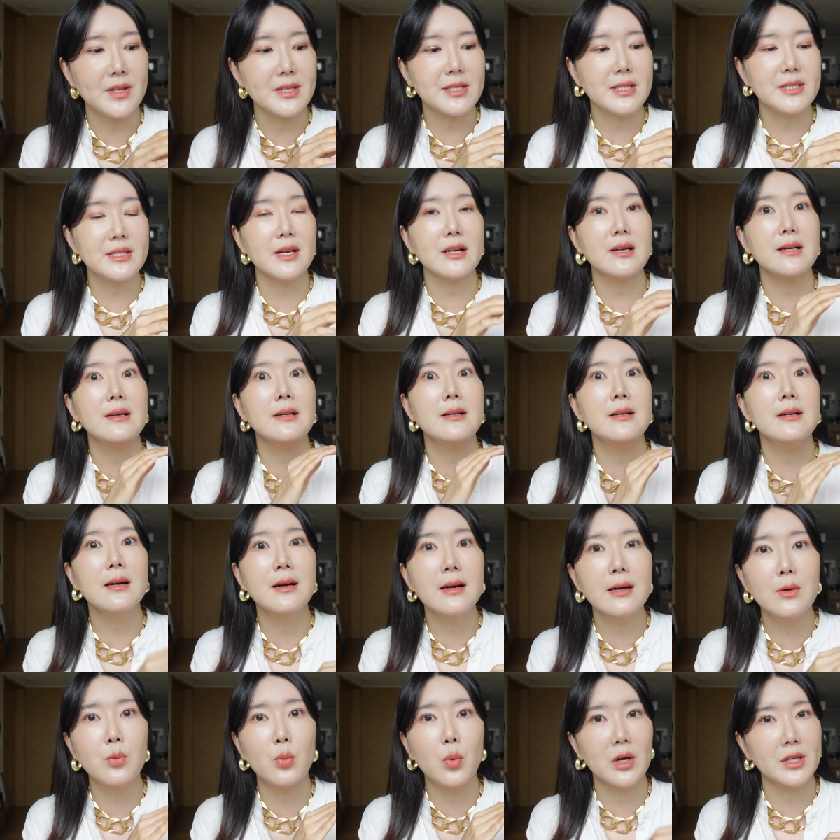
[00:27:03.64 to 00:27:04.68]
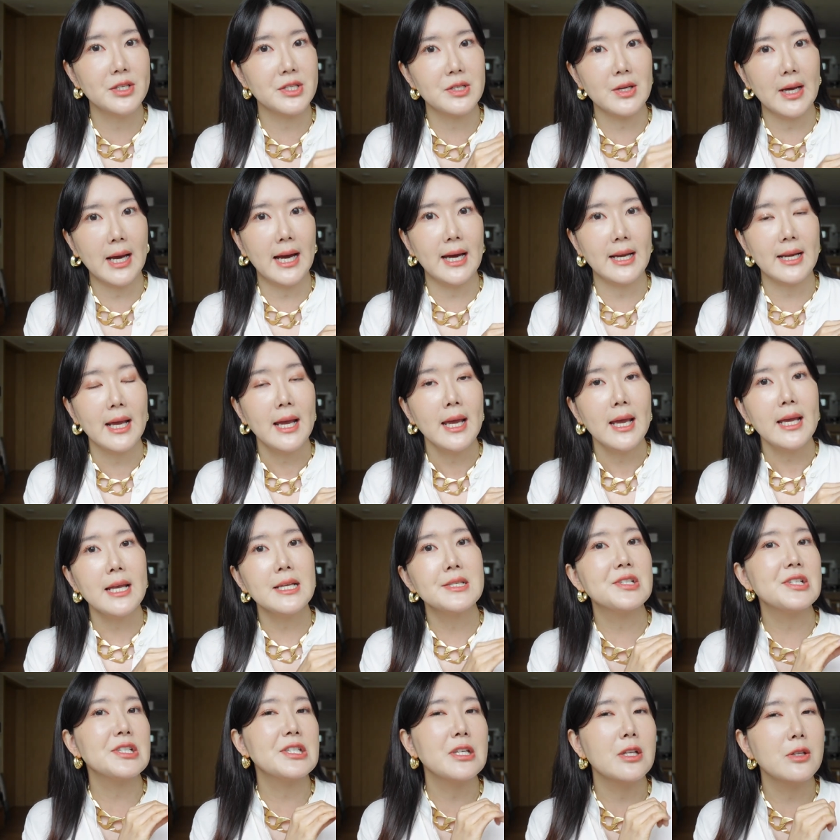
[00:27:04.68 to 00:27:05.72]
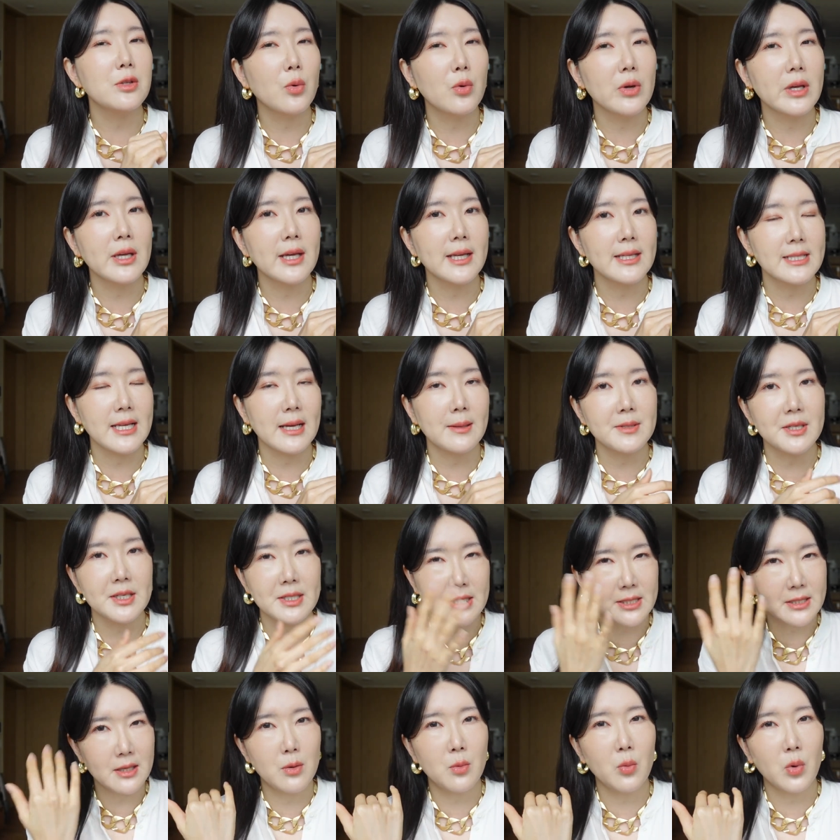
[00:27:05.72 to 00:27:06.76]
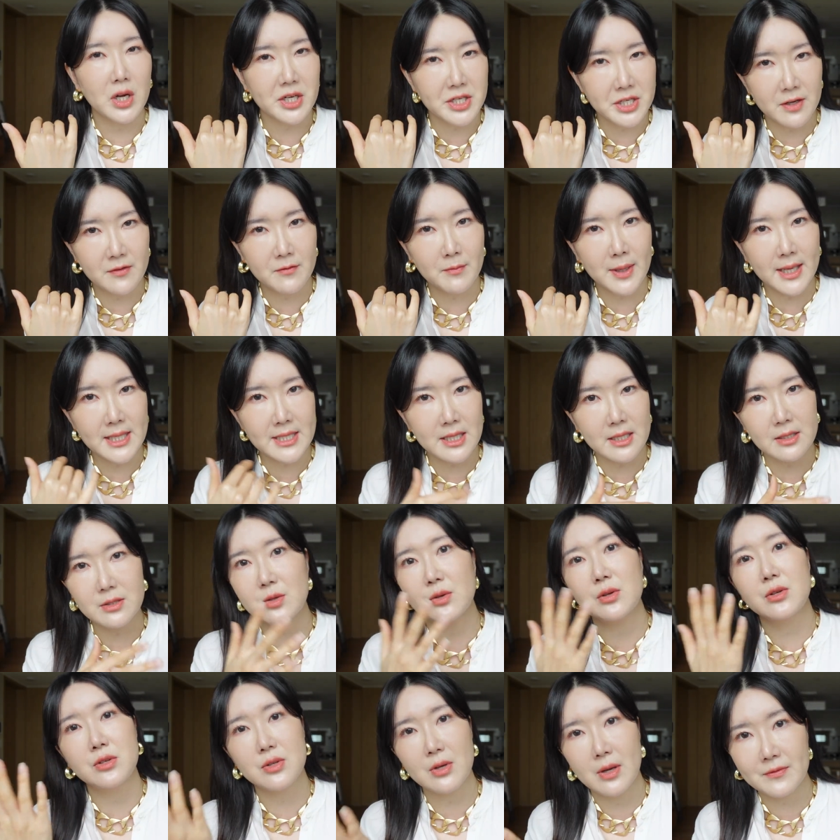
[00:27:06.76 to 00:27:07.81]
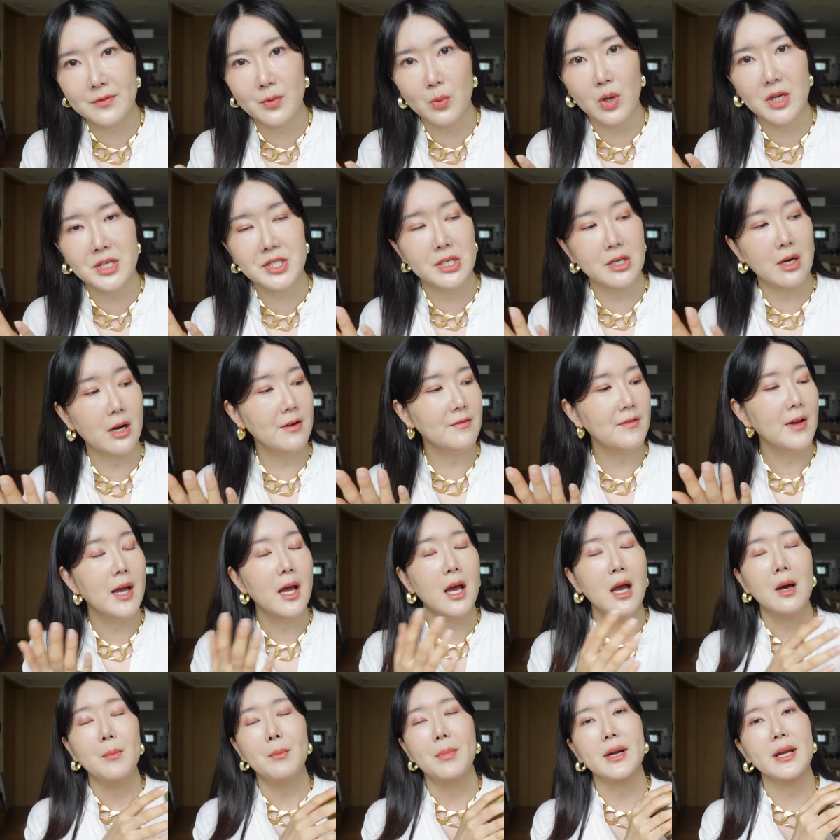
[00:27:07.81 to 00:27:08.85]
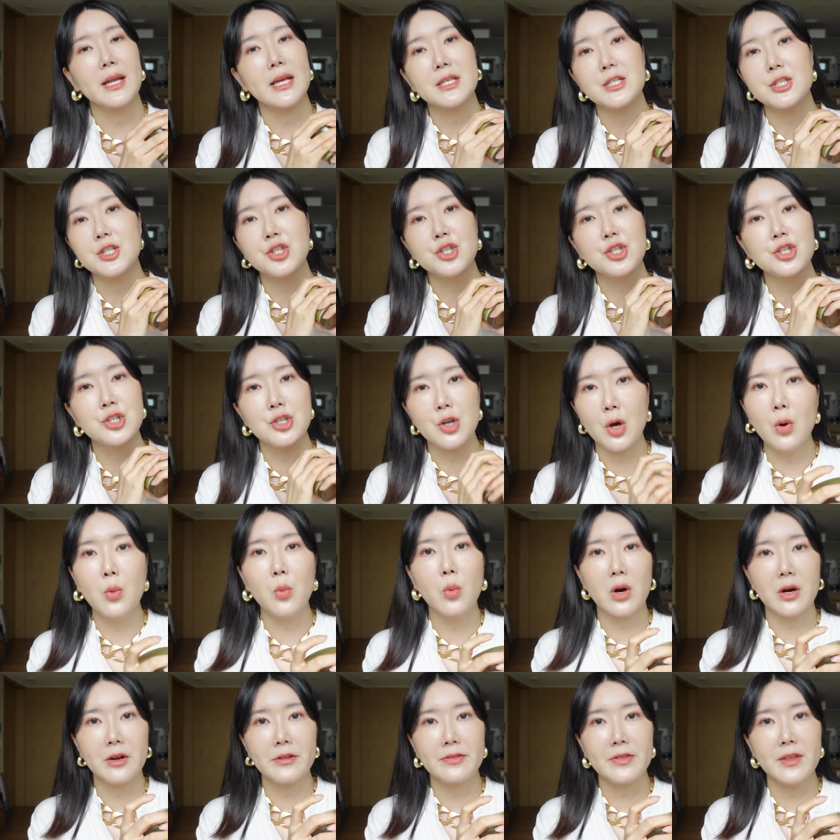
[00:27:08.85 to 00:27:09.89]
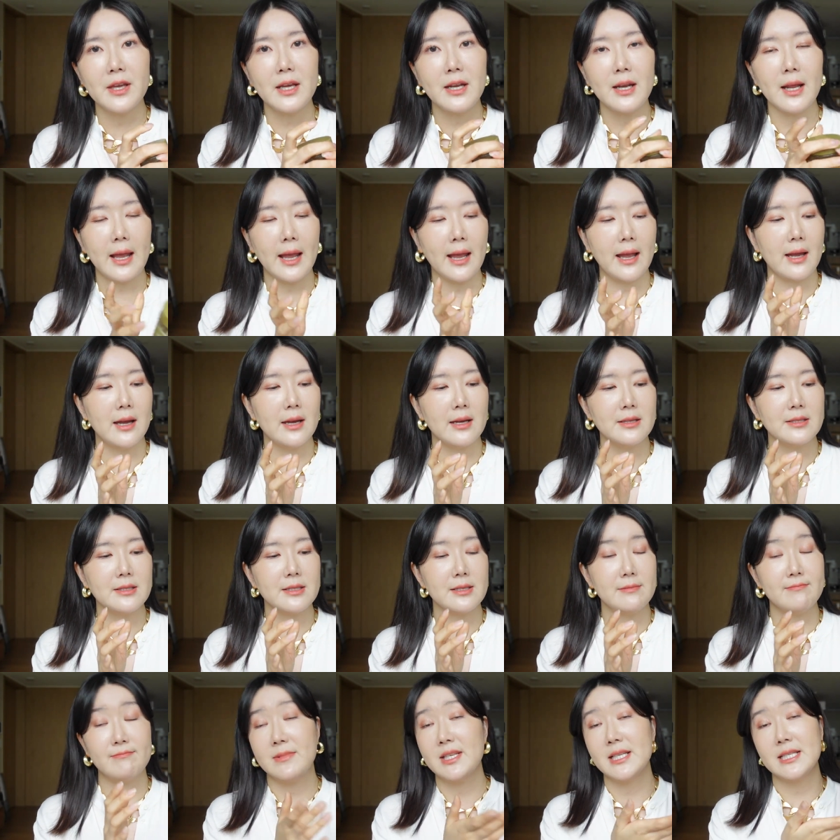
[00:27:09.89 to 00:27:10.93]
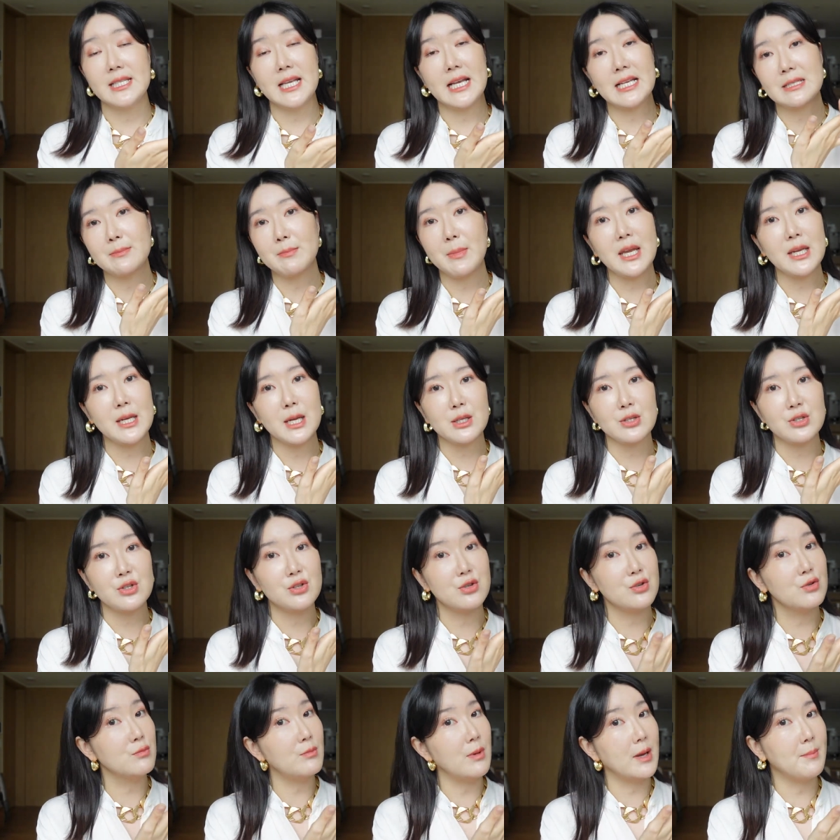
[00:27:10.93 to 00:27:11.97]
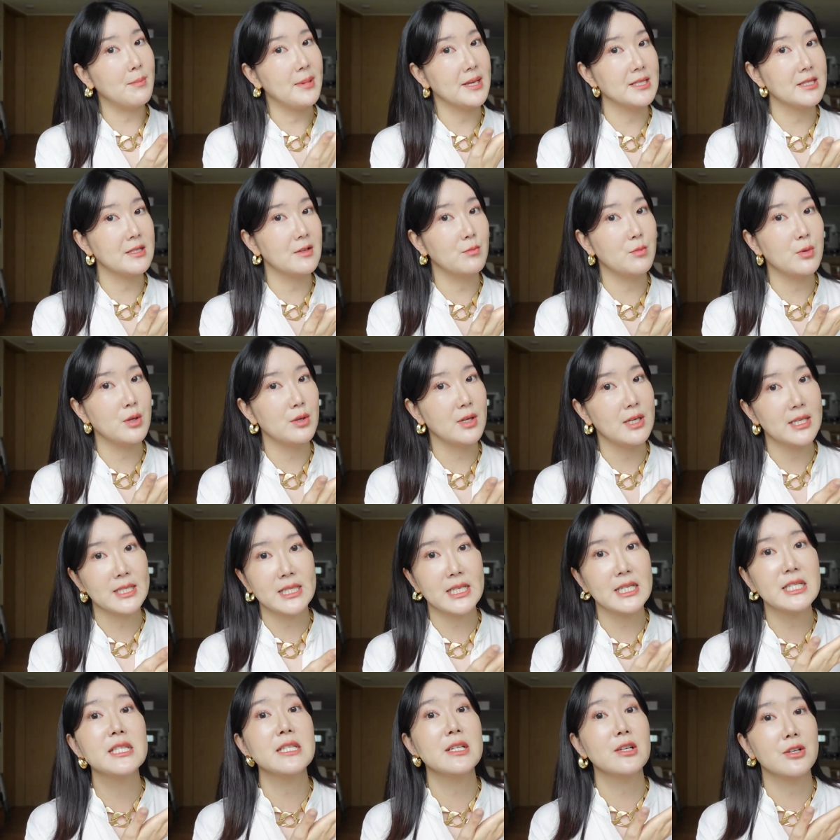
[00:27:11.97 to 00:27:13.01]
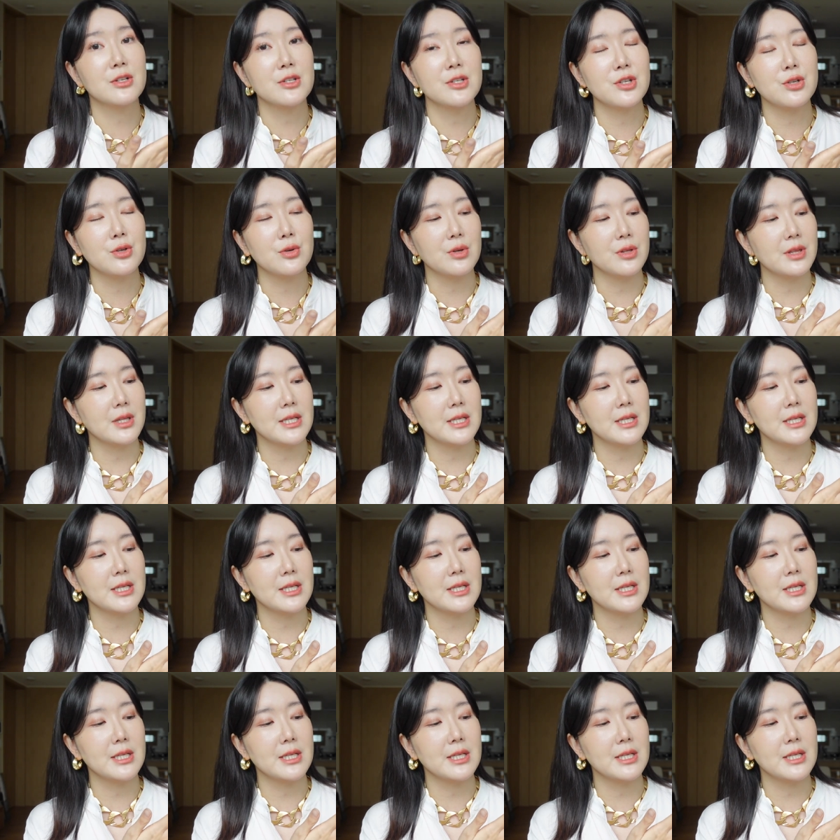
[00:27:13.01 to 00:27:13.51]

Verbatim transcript: This is a good one to add. It's just annoying at times because it's a wash-off mask, so you do have to wash it off, but it's so worth it, and this has made it to my best of beauties this year too.